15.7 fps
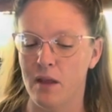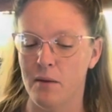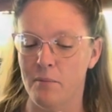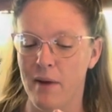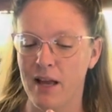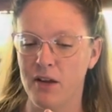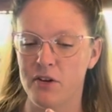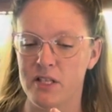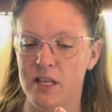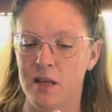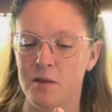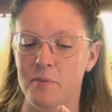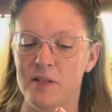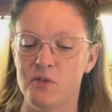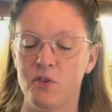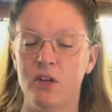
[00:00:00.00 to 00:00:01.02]
my
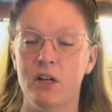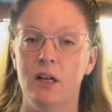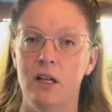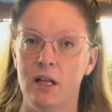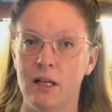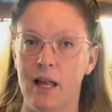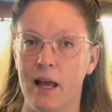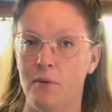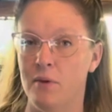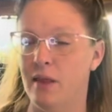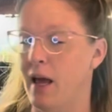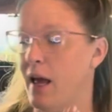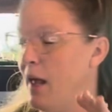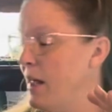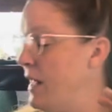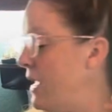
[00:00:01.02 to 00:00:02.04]
chrysanthemums are going to look like when
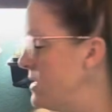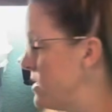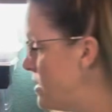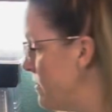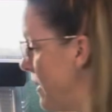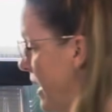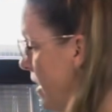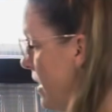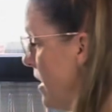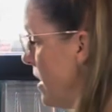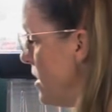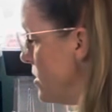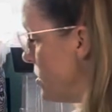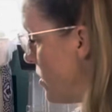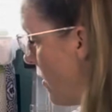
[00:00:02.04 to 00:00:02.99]
they get to me. So